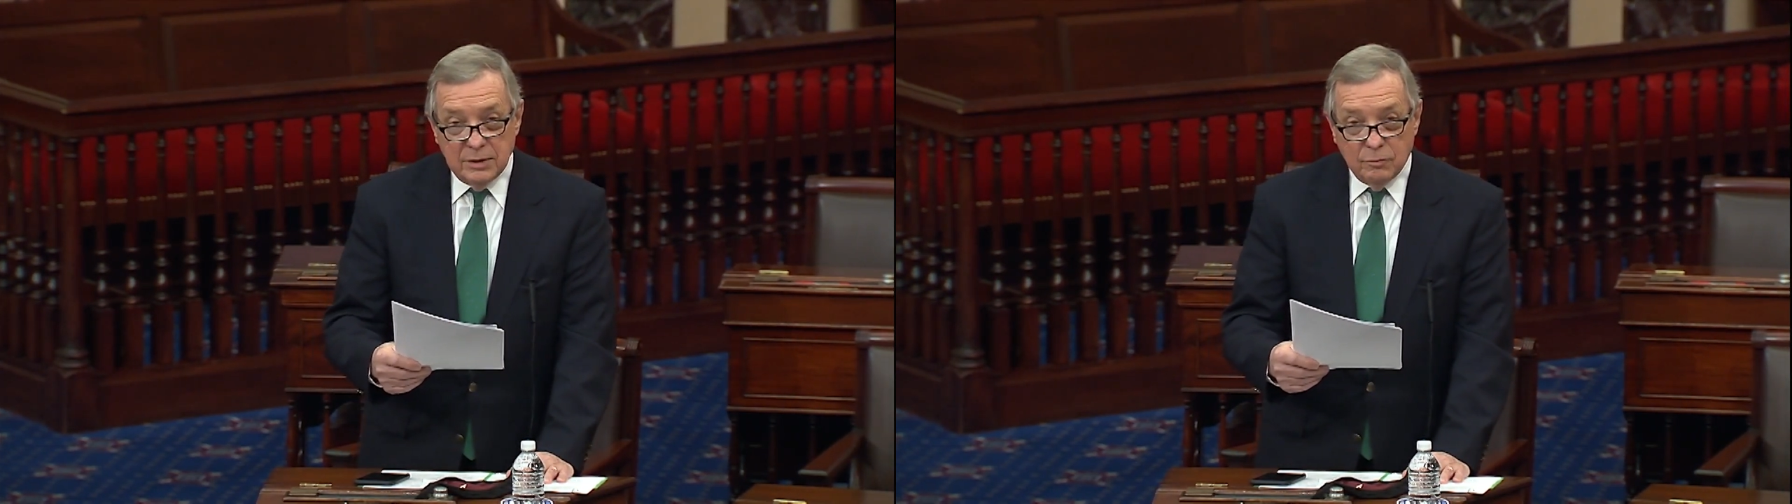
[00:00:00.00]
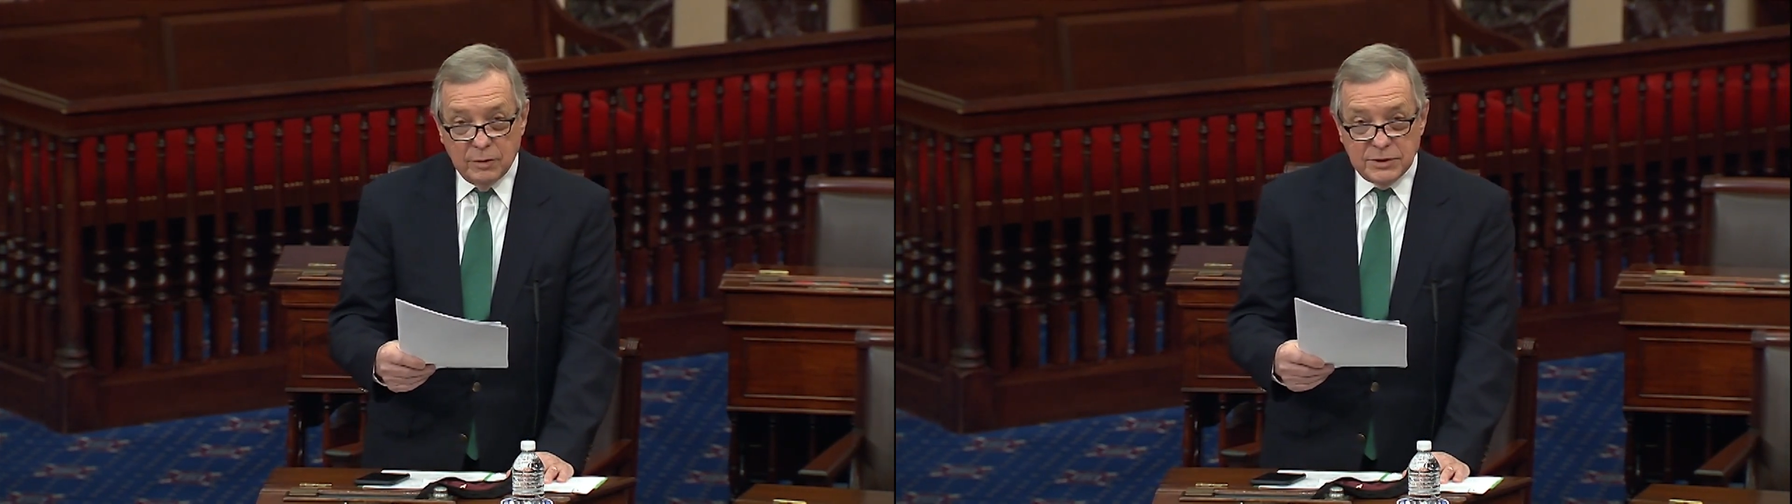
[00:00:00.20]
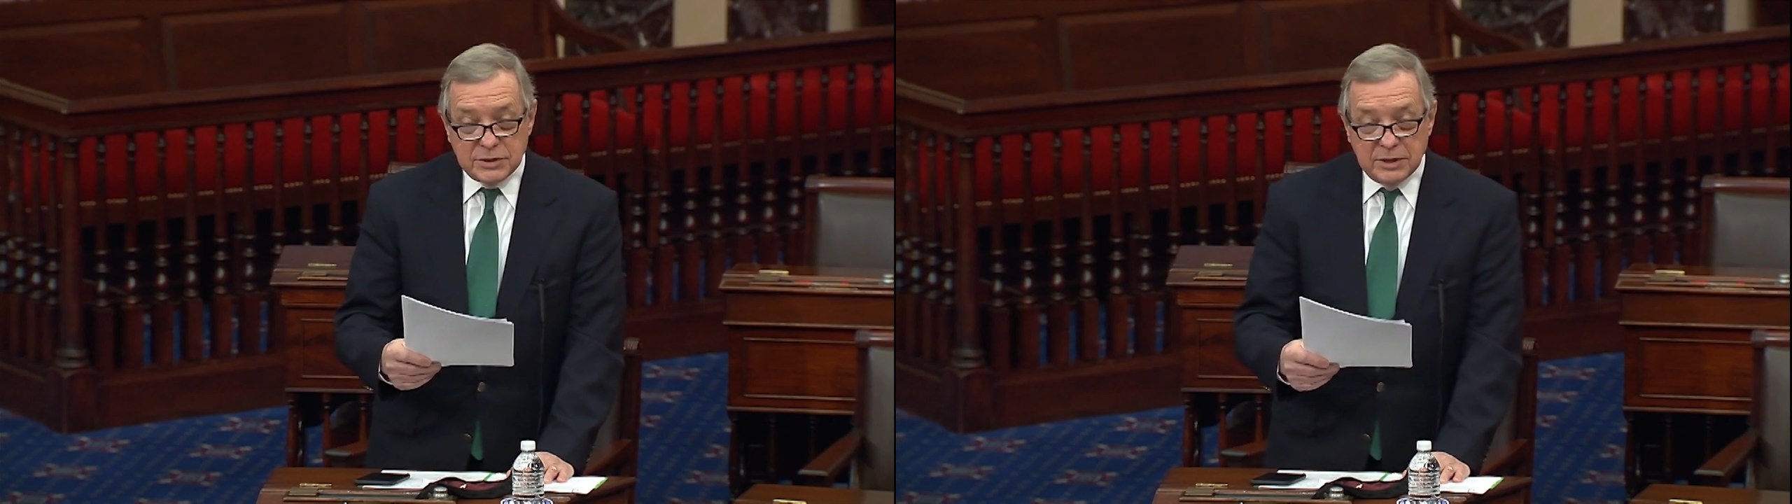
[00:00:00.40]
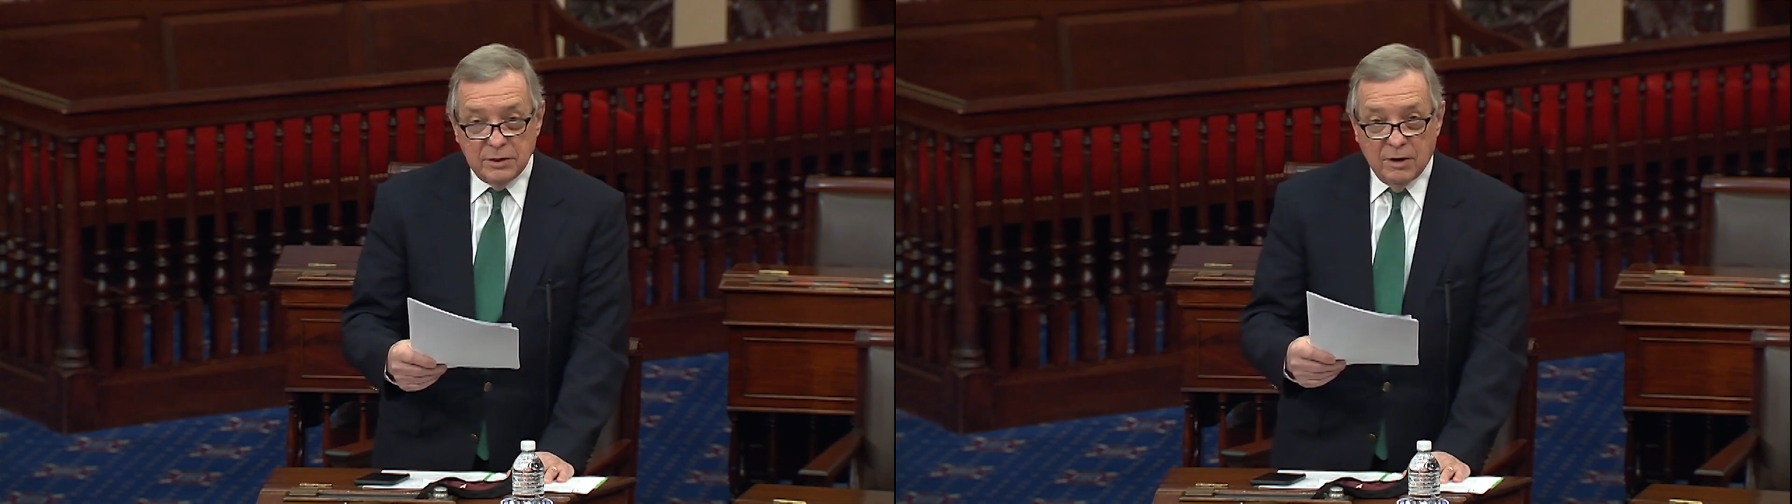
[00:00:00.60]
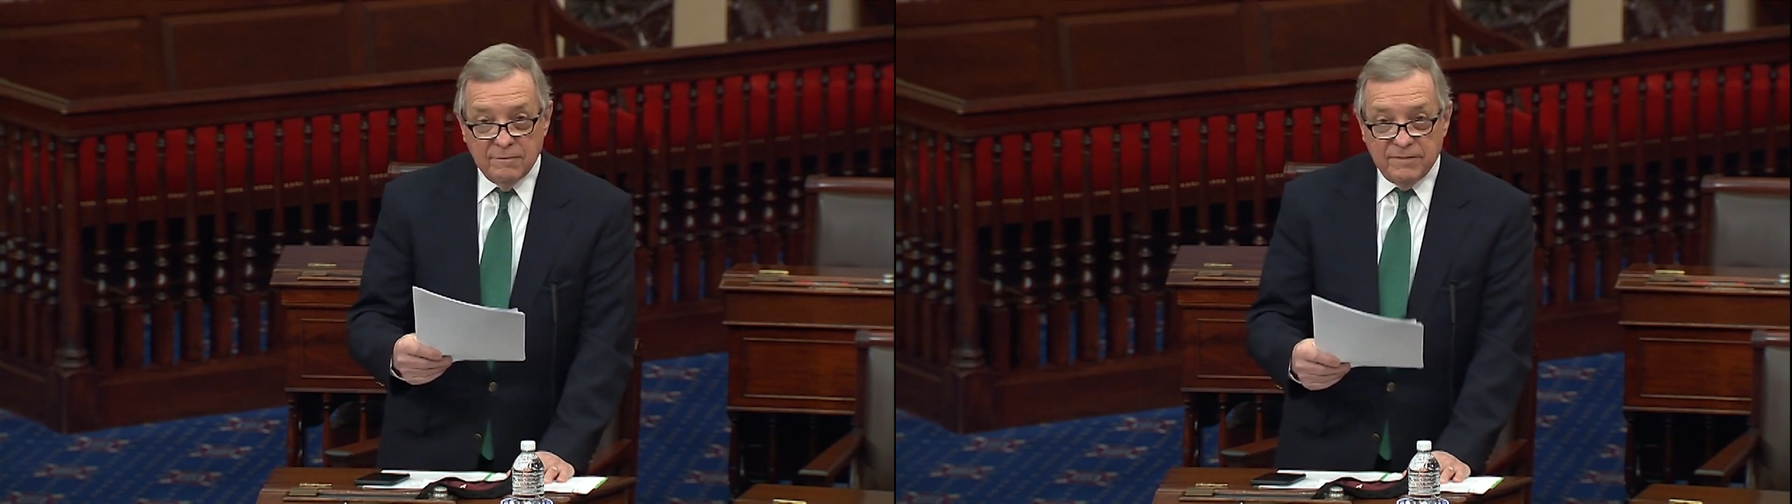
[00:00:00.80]
We
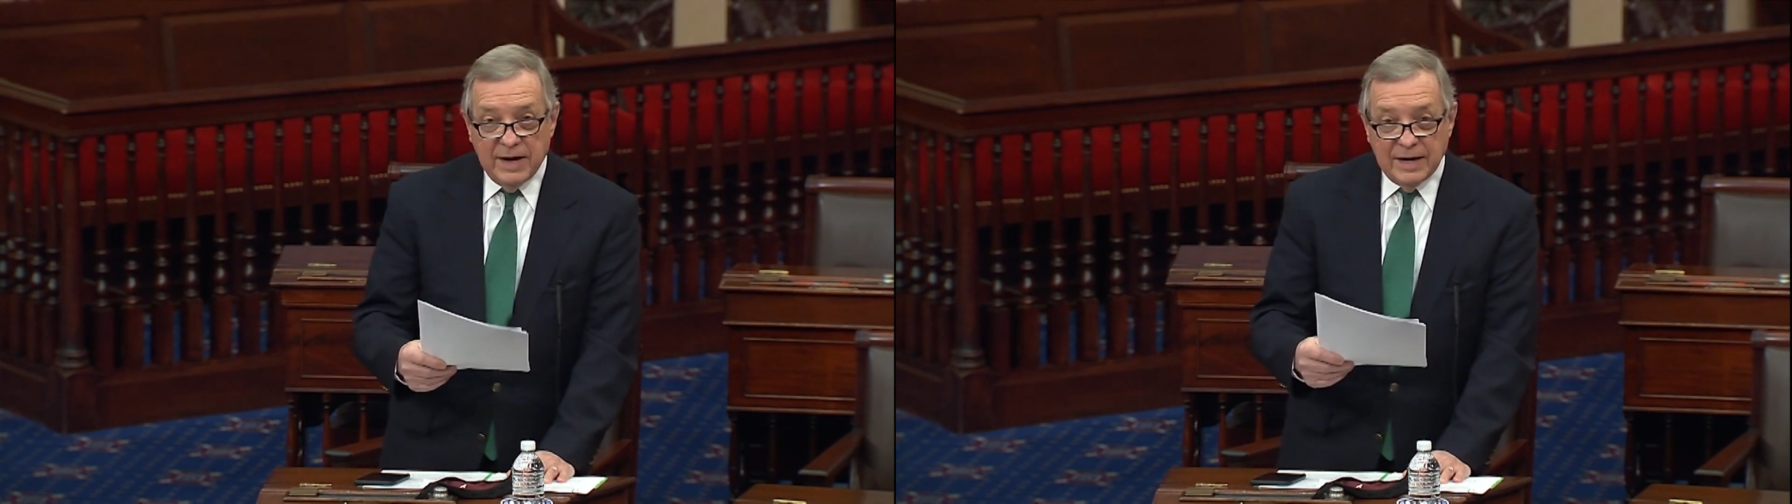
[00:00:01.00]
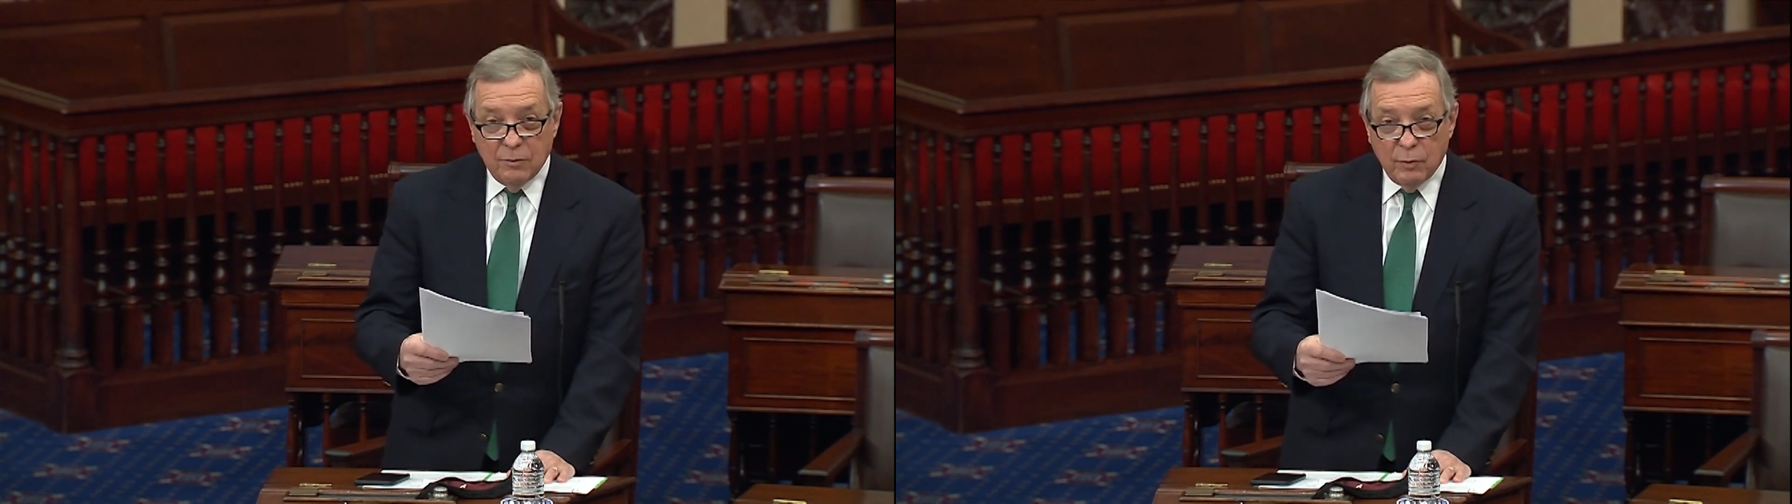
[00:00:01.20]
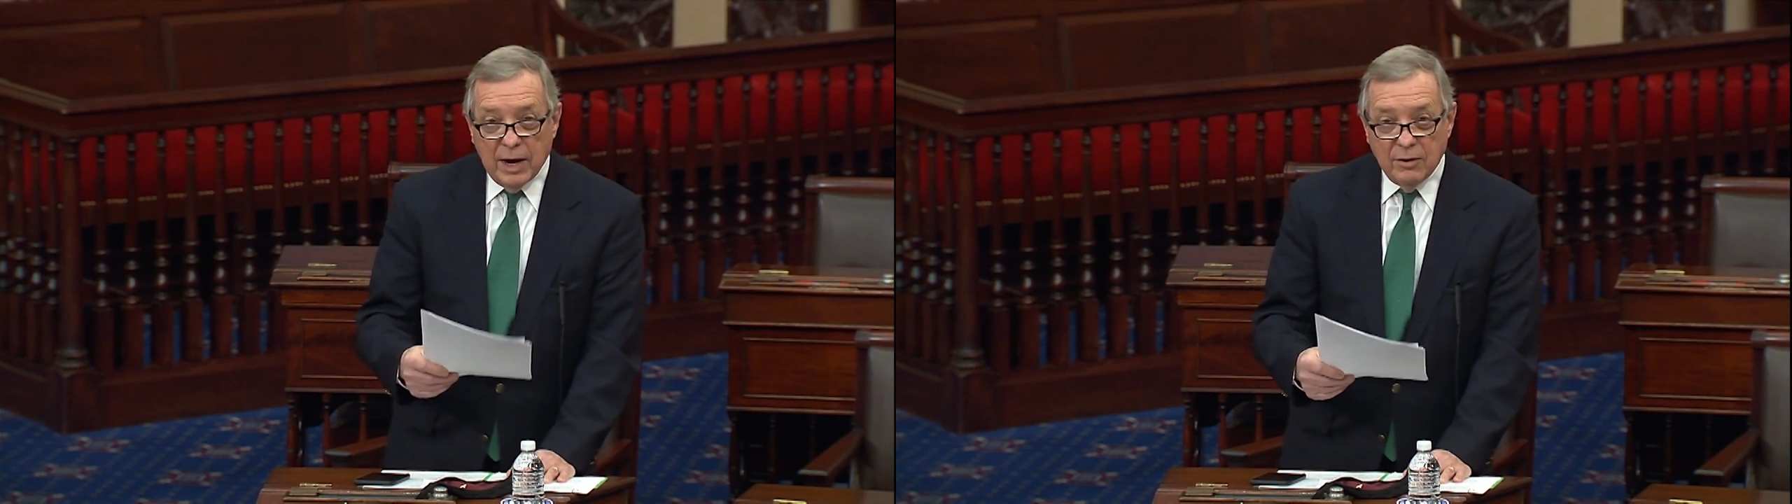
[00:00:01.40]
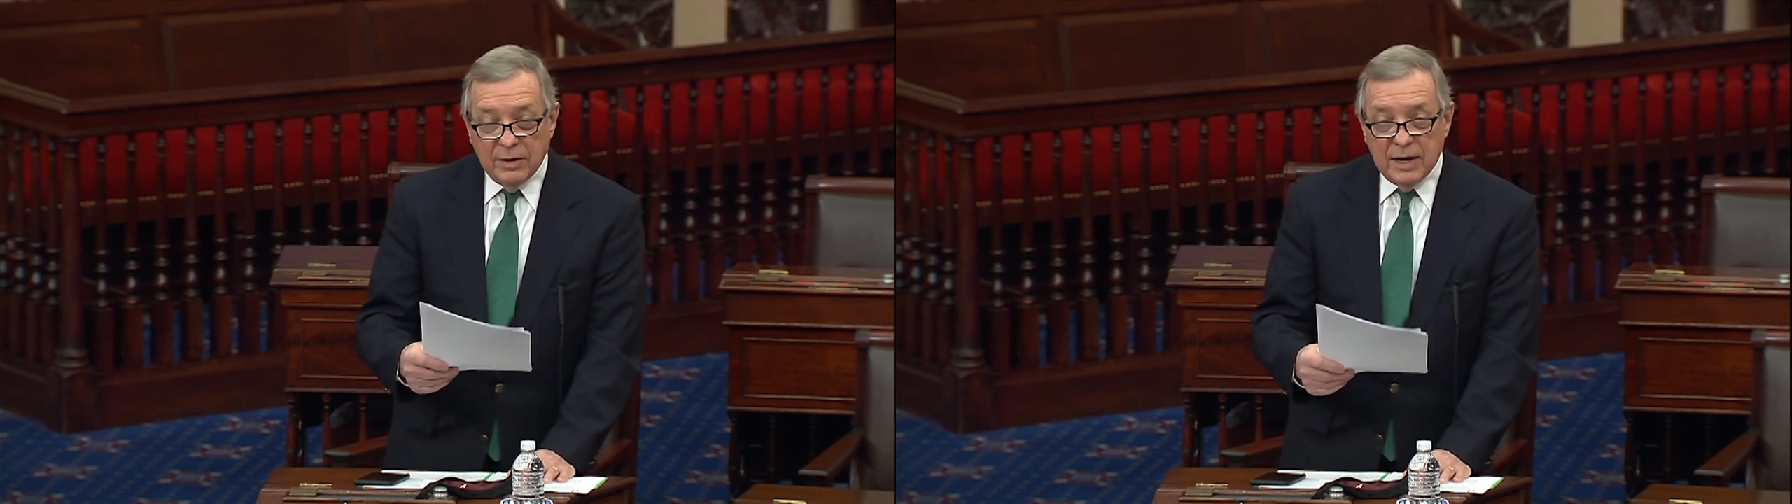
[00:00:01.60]
still are finding record